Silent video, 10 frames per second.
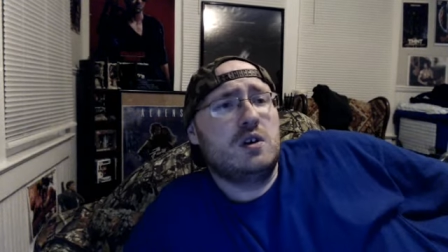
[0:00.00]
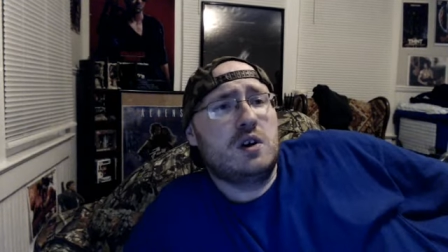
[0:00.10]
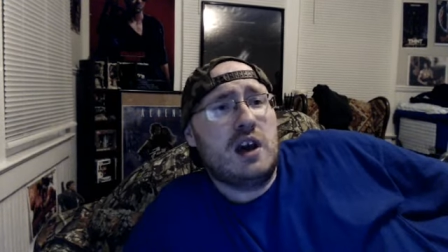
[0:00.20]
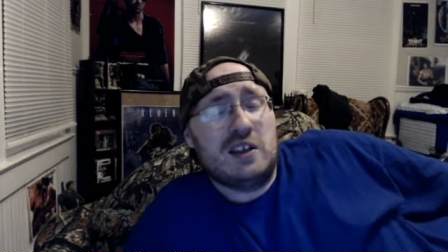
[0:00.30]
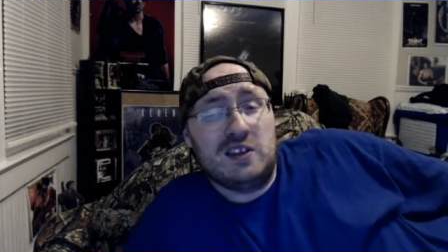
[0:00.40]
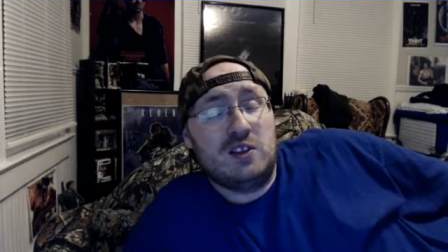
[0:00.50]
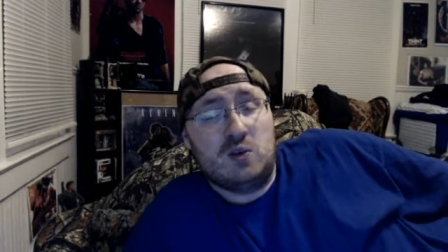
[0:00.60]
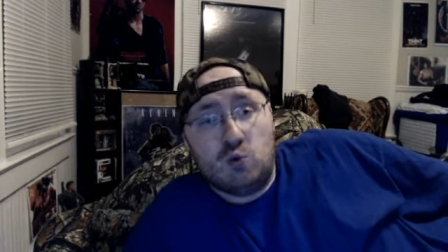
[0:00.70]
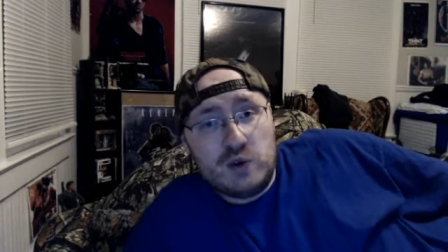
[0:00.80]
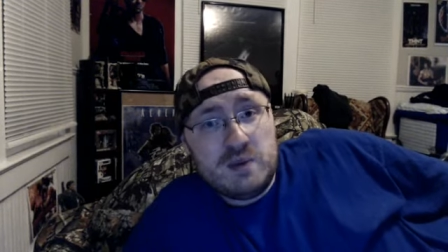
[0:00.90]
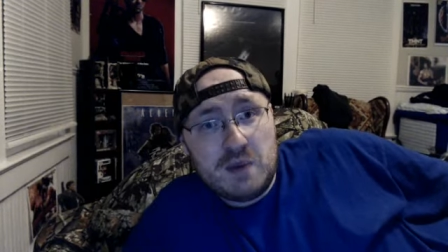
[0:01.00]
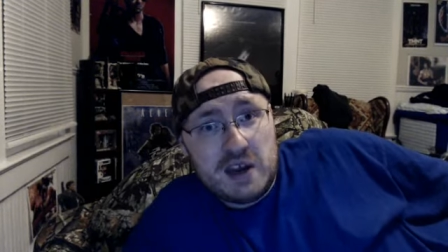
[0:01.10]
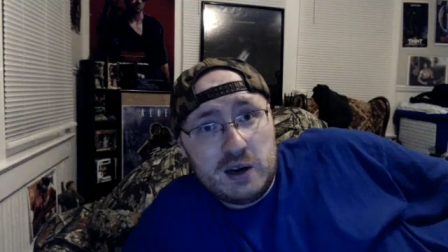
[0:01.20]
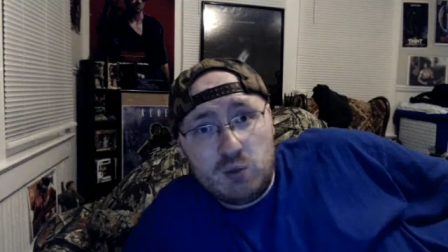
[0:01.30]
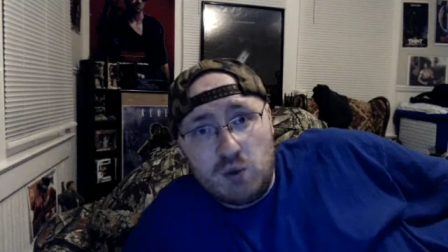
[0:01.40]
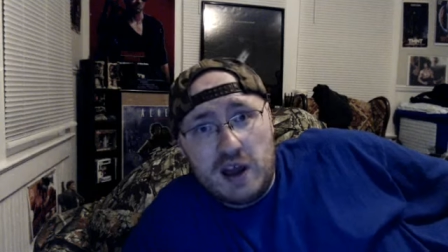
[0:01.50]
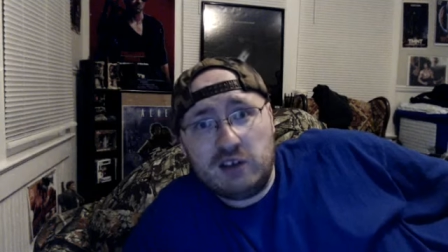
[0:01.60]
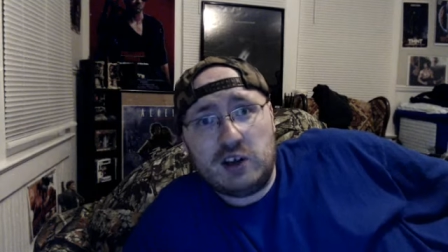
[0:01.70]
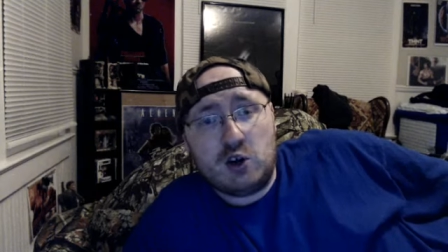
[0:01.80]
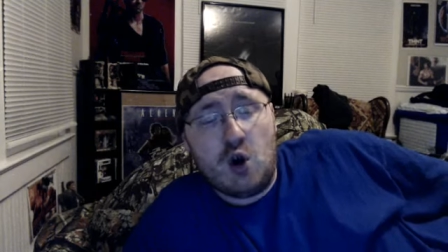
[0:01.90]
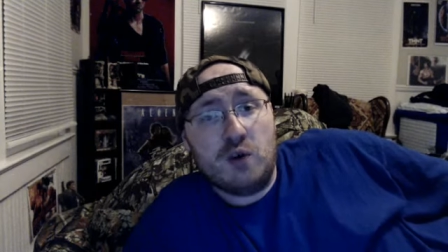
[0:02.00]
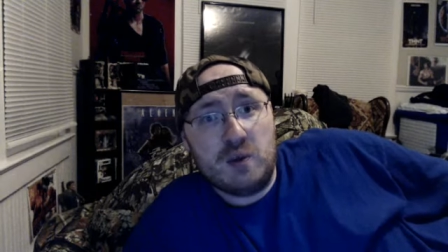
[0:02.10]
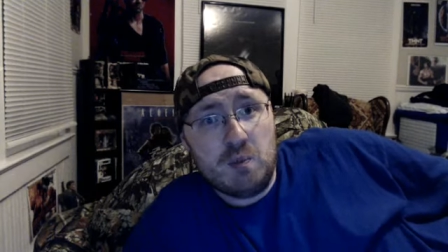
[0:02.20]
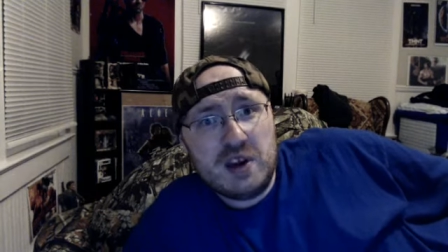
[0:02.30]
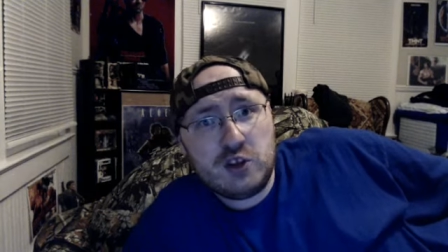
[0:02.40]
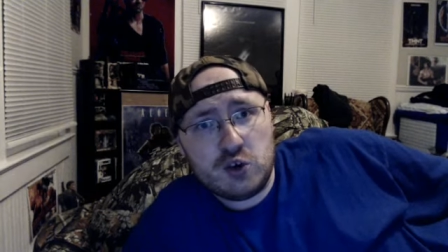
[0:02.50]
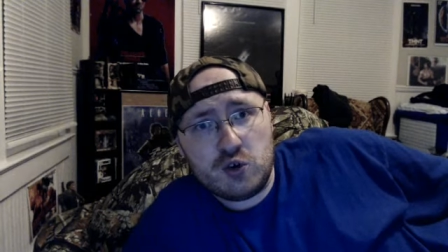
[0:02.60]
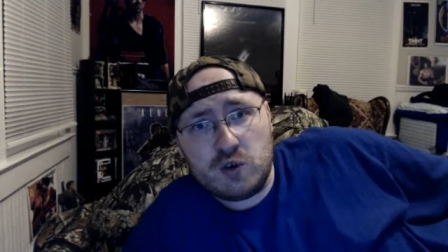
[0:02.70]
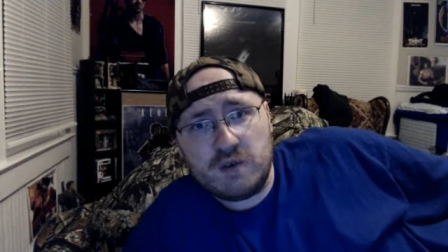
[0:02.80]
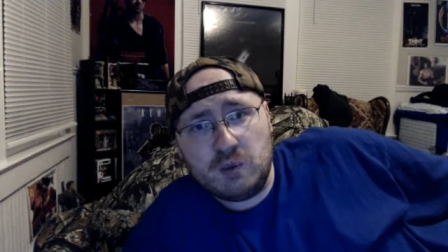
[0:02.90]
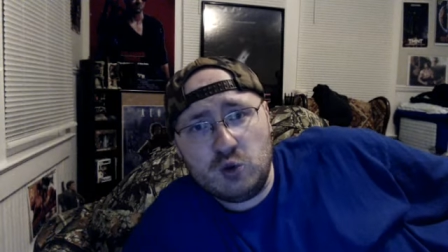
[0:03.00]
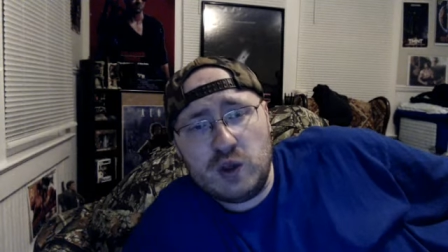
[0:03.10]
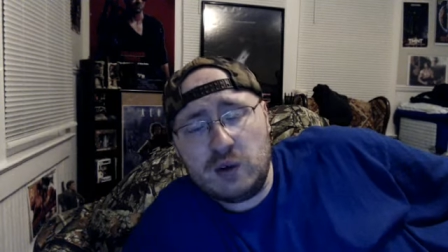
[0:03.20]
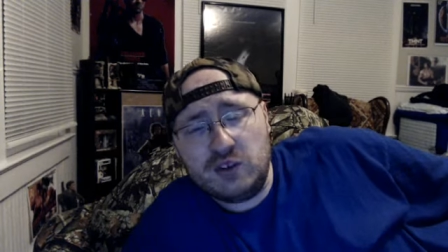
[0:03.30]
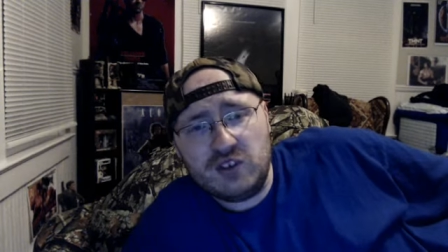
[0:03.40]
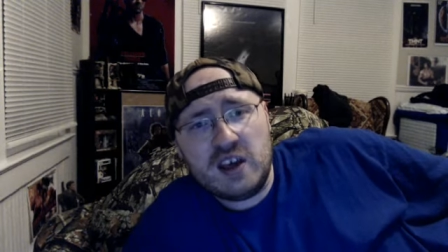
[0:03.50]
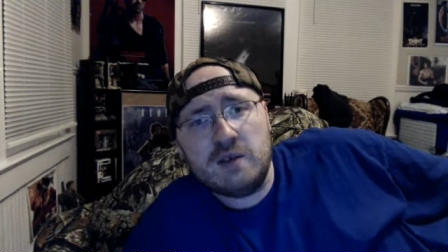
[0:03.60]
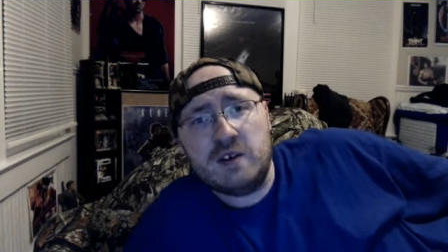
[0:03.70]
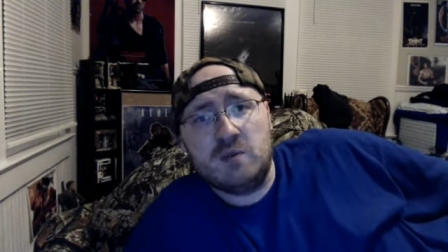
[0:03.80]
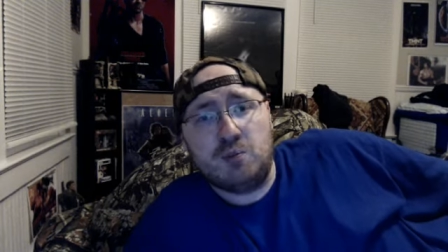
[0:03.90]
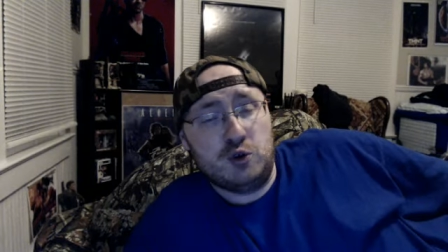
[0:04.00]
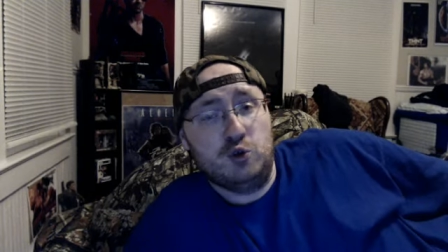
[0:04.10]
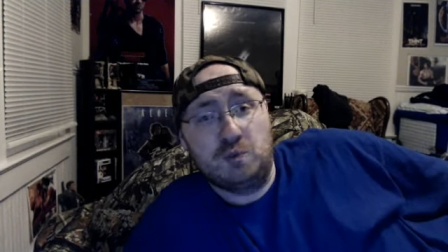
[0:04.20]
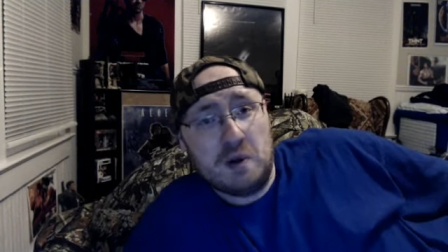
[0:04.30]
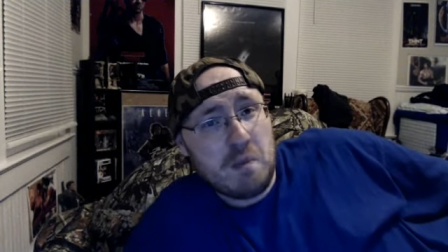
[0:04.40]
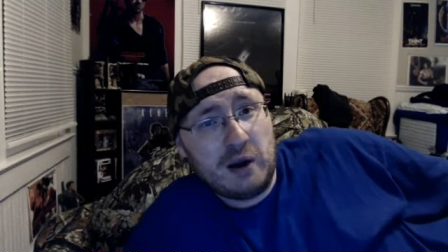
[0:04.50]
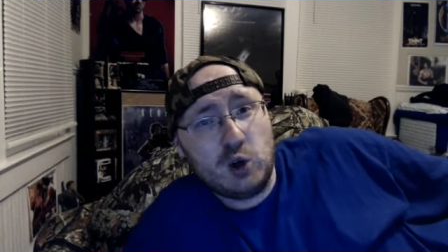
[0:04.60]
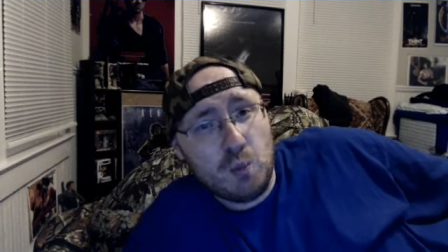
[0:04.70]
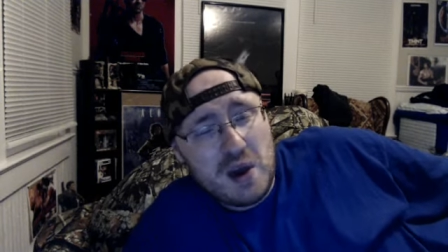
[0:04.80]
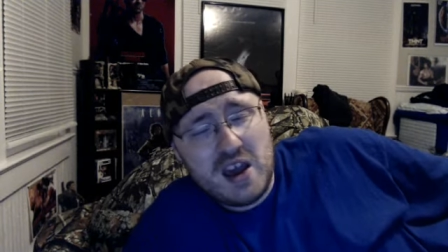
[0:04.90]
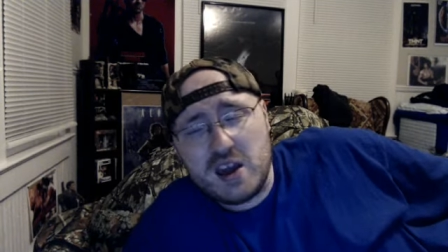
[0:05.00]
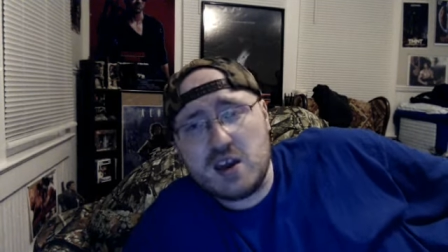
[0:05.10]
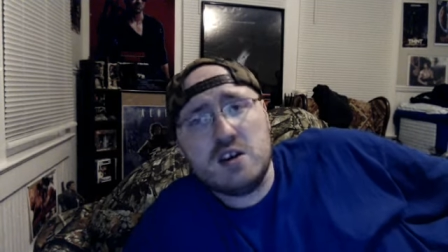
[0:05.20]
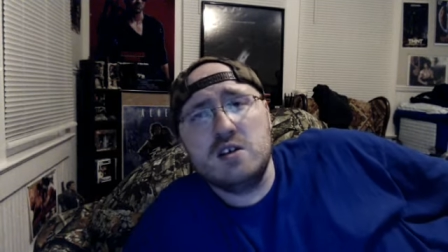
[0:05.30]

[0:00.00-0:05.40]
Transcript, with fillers: And then the remake, as I call it, The Hitcher from two thousand seven, produced by Michael Bay,